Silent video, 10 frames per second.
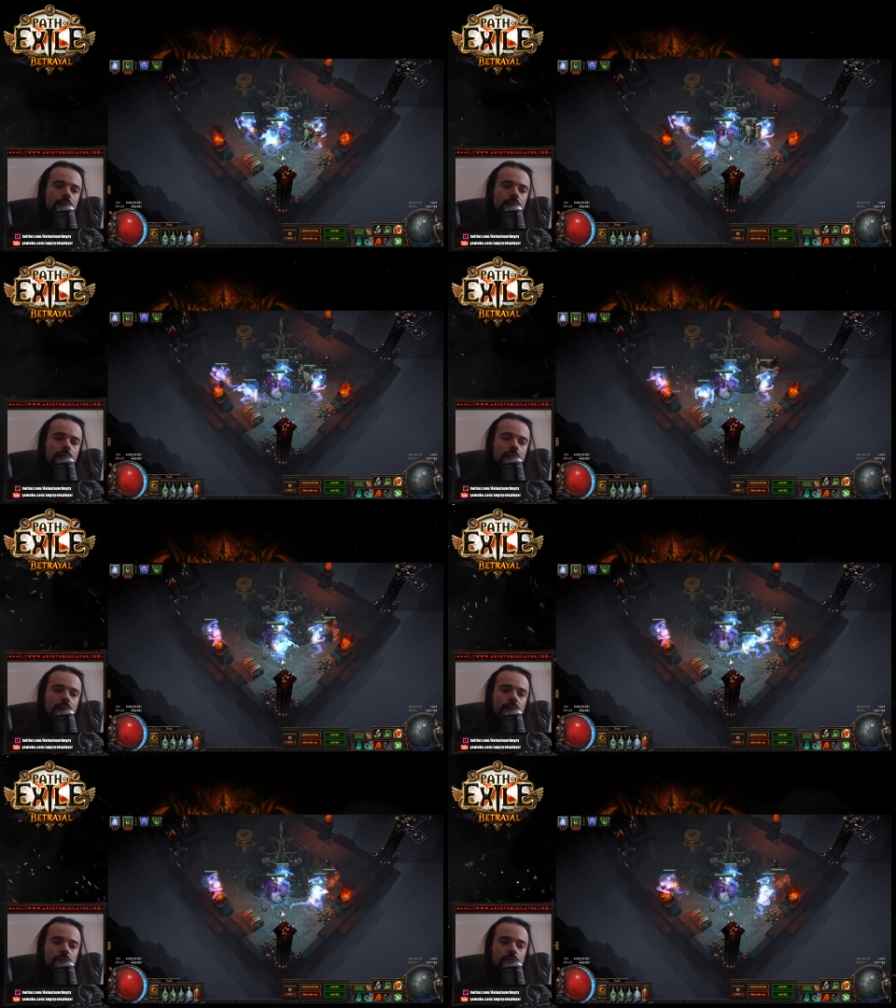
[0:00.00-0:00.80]

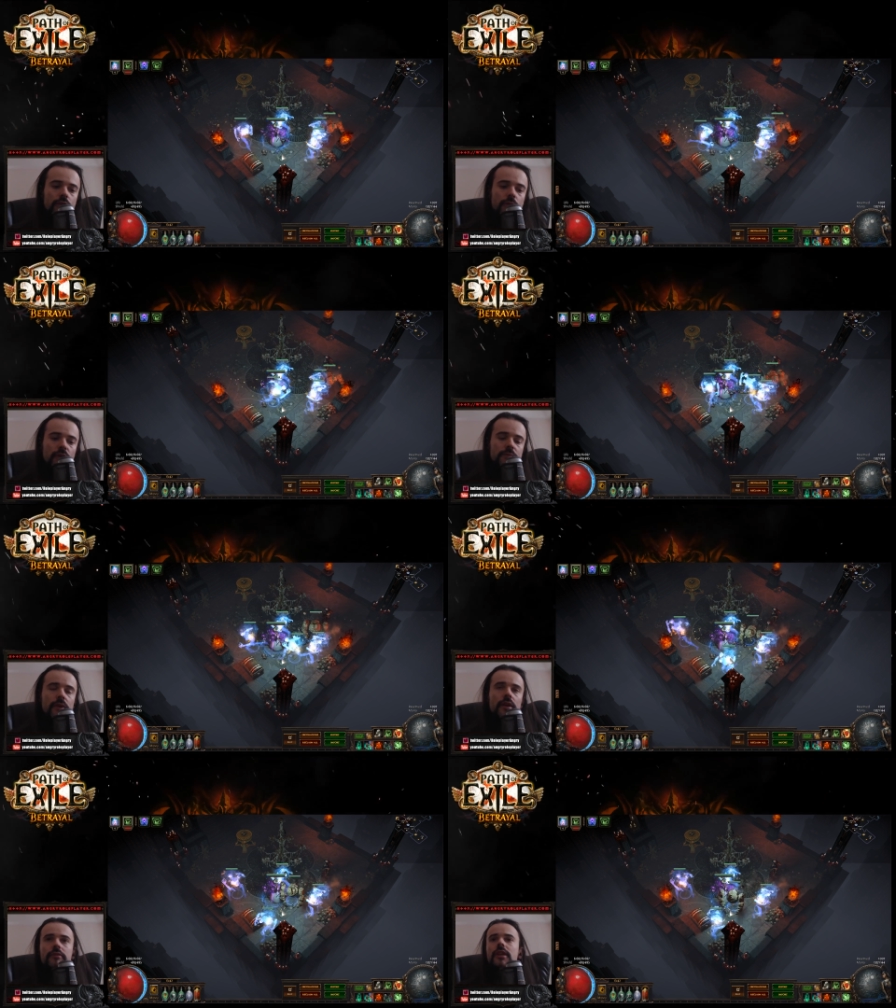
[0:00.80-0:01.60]
for the most
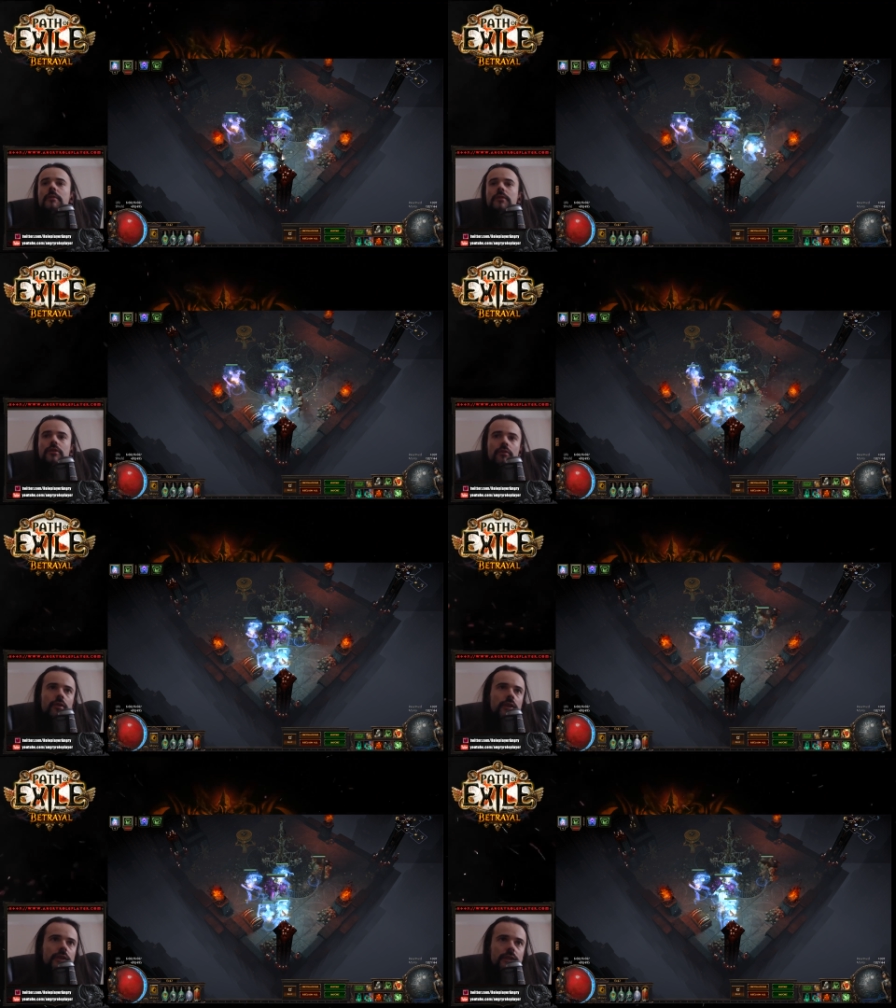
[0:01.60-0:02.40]
part of the game you don't
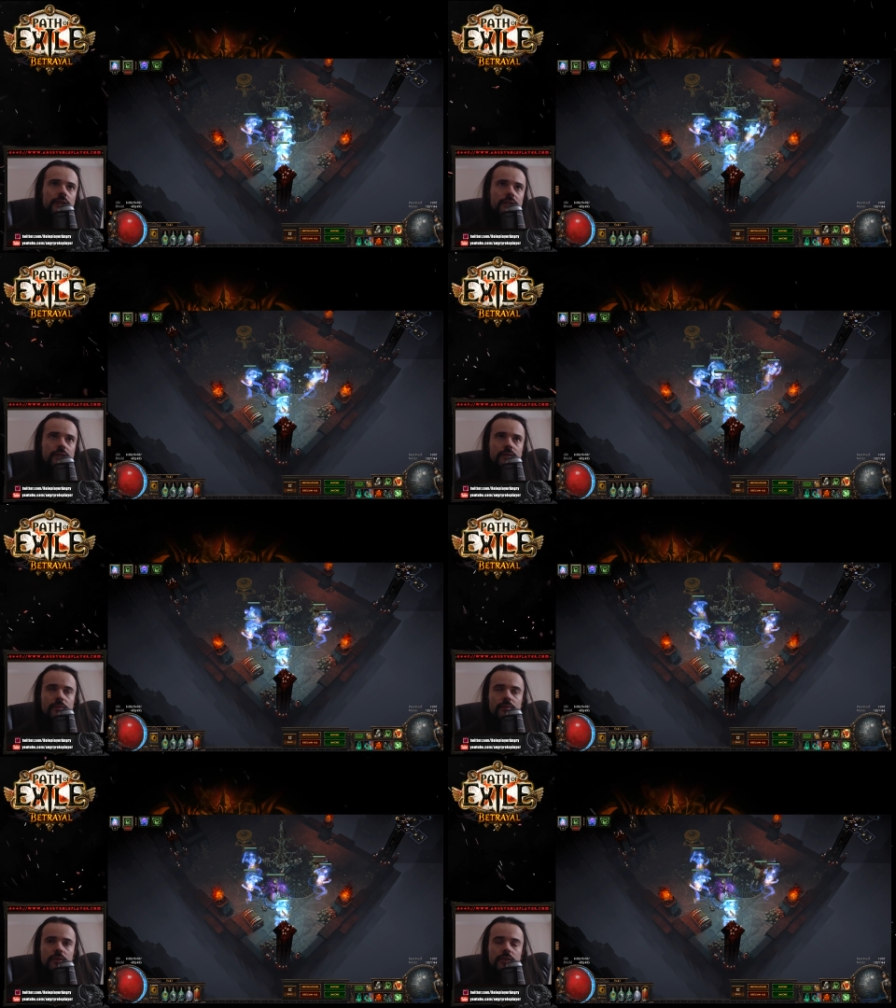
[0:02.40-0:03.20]
really
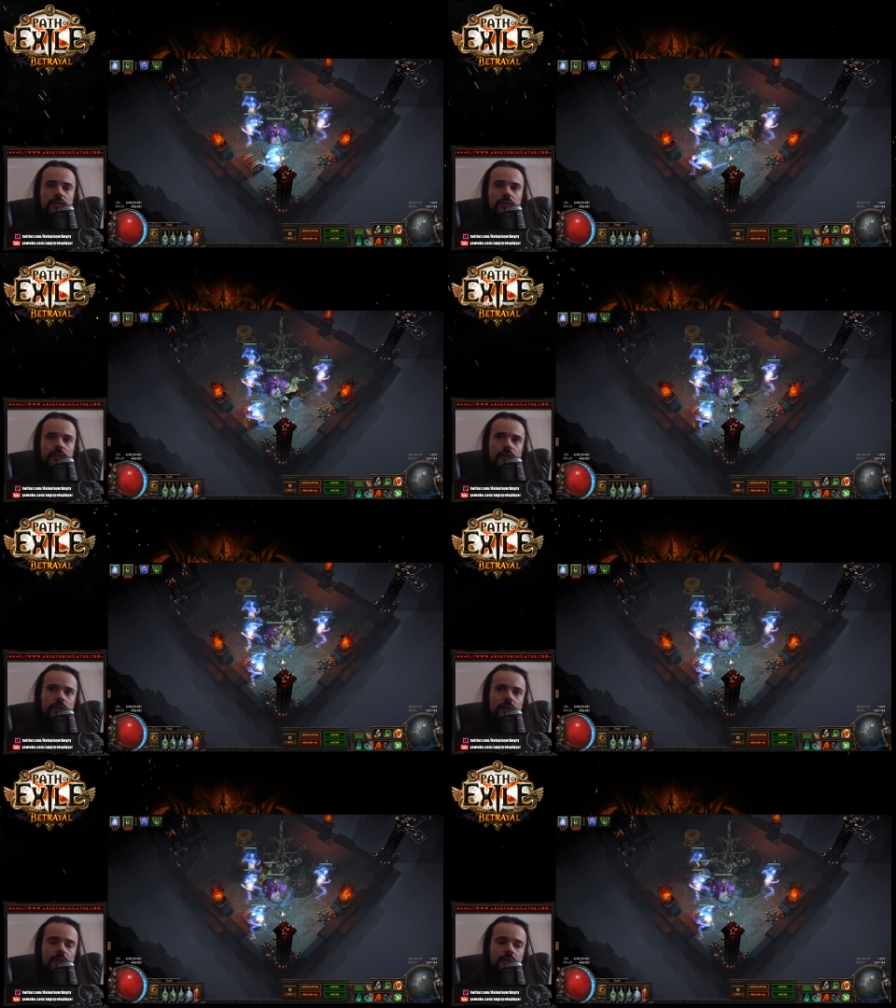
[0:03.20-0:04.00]

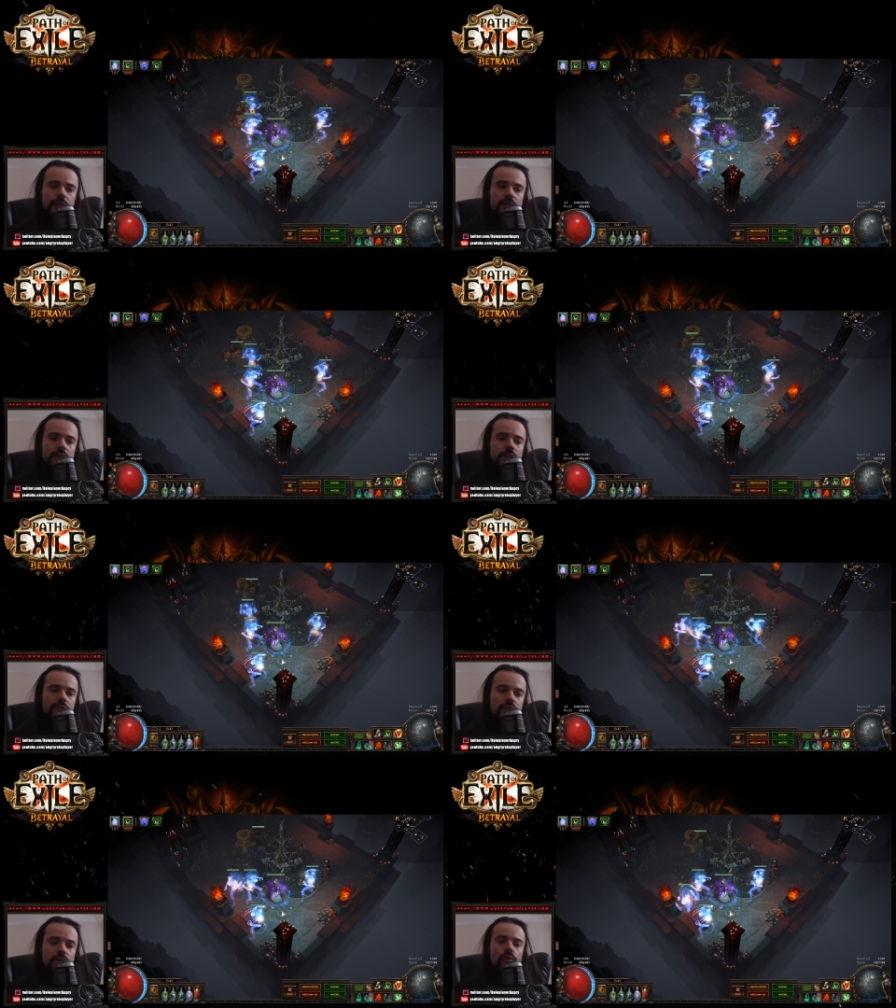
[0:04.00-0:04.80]
need this at
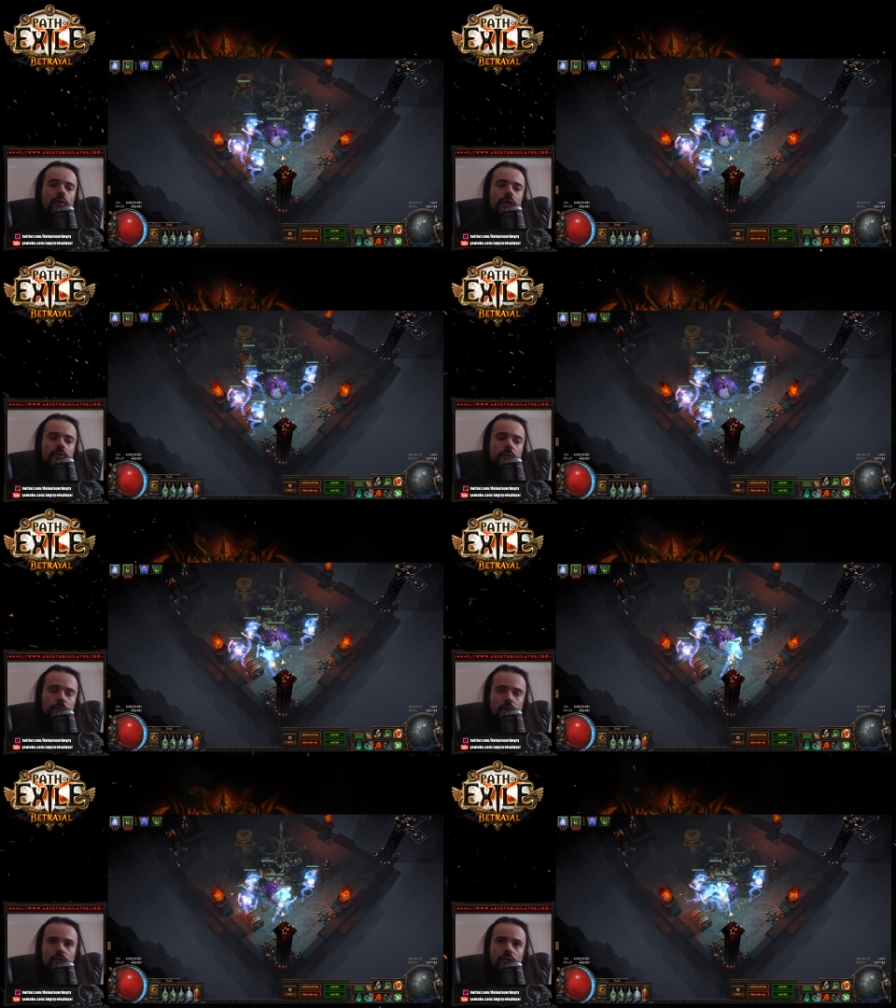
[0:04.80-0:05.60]
this point of the
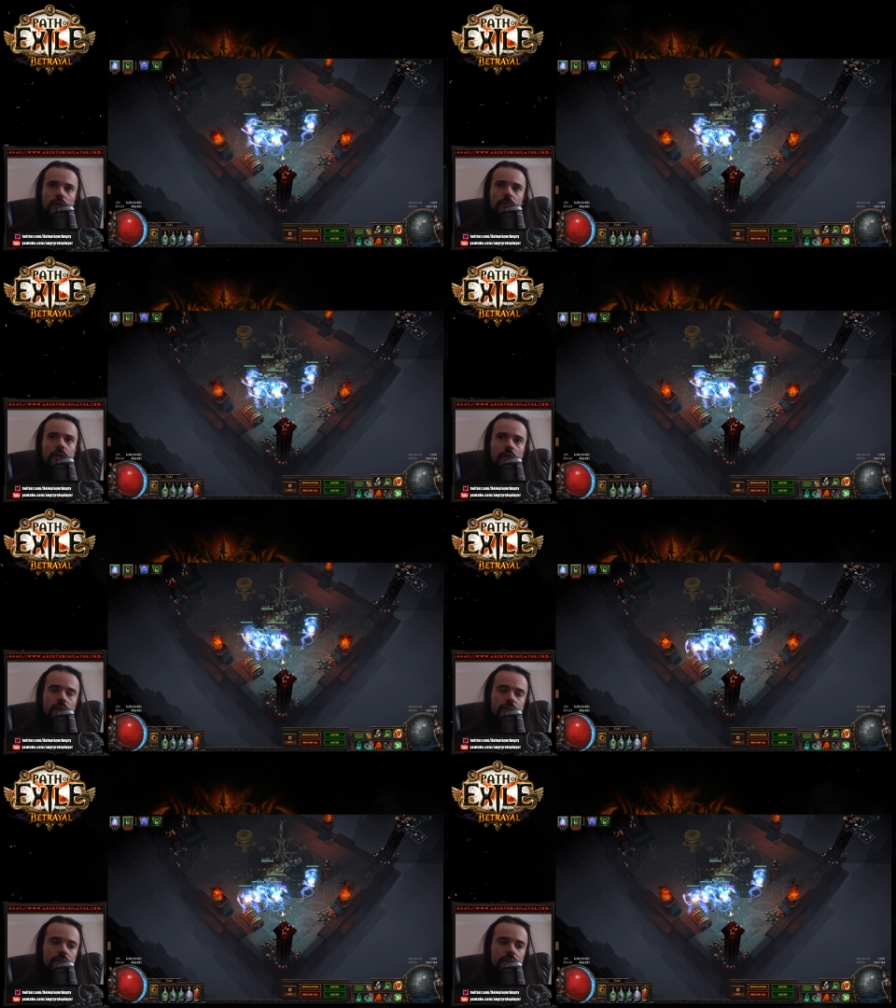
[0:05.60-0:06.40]
power creep, because